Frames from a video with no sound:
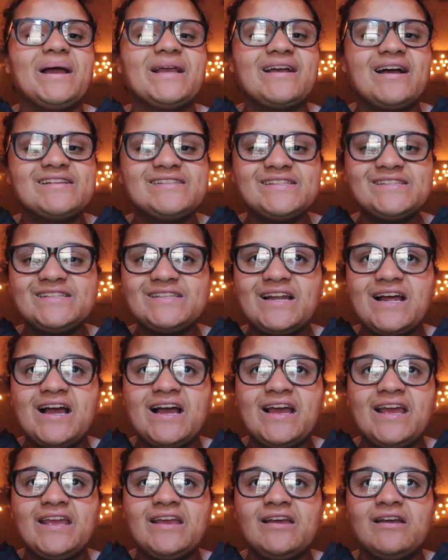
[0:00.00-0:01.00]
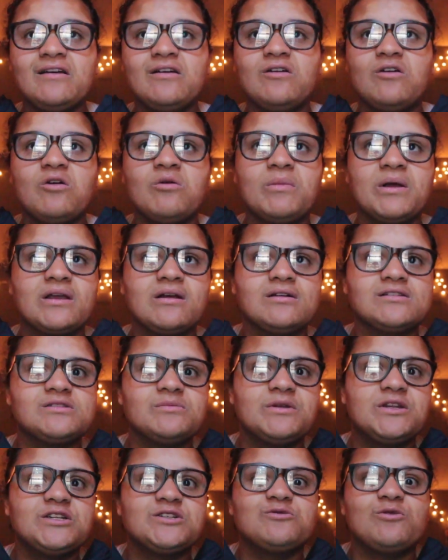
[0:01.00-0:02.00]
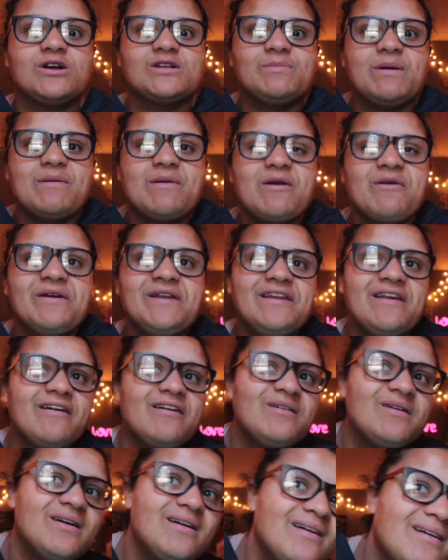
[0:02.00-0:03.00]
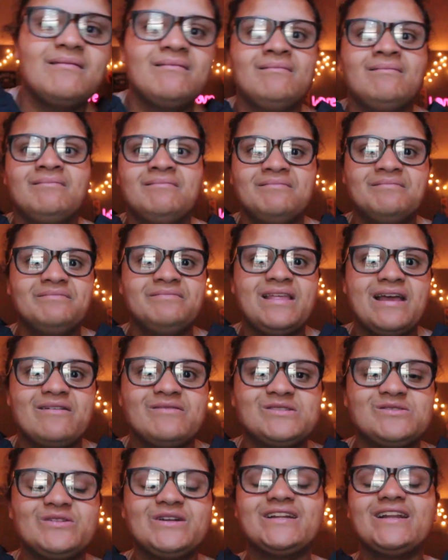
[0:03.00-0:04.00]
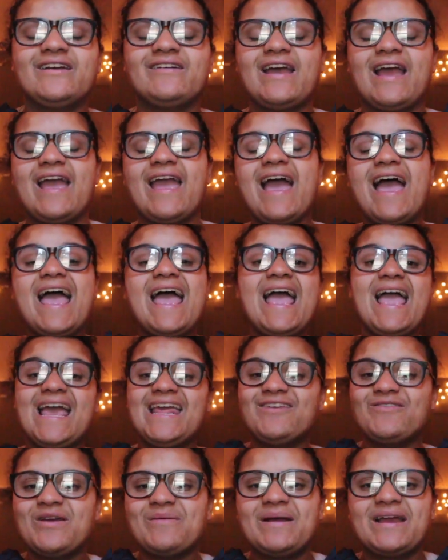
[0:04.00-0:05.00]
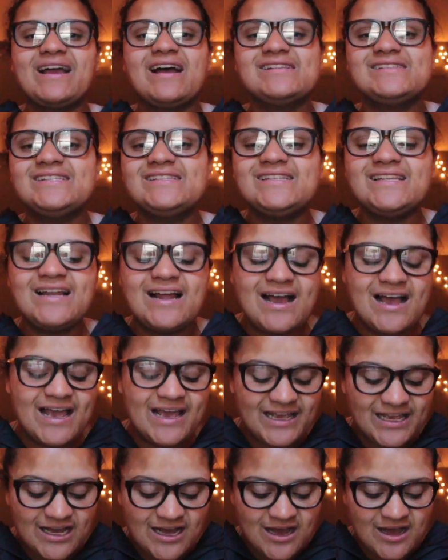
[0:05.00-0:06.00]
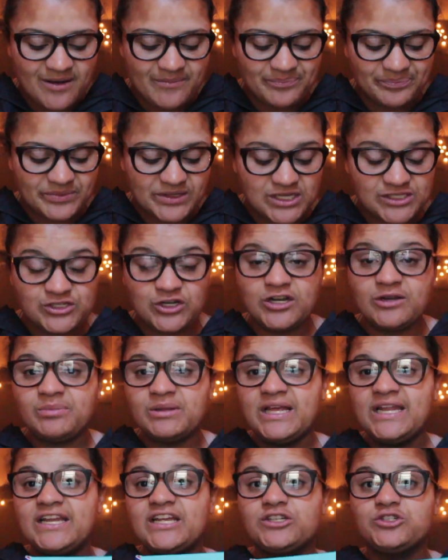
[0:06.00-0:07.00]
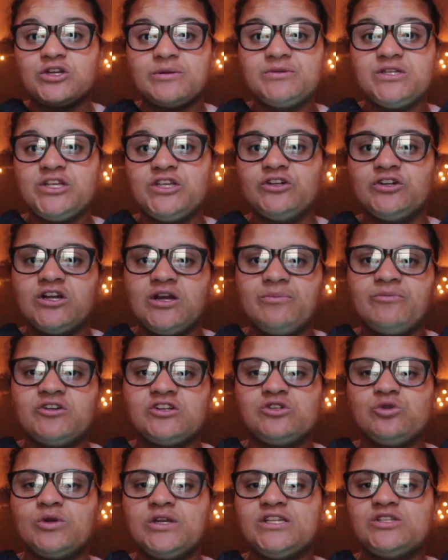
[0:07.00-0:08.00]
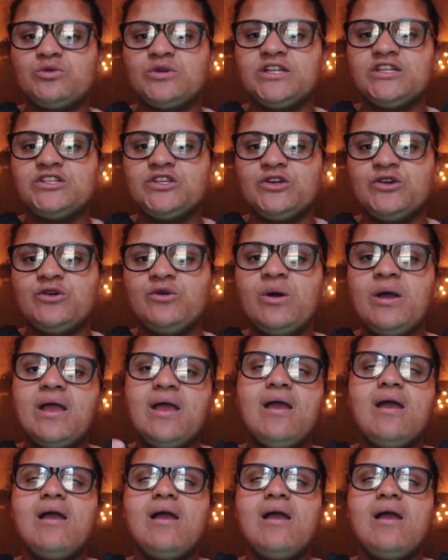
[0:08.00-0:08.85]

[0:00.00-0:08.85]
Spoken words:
cousins and I, oh my God, somebody just walked by my window. That was weird. Okay, anyway, my cousins and I started planning a trip to Europe for 2022.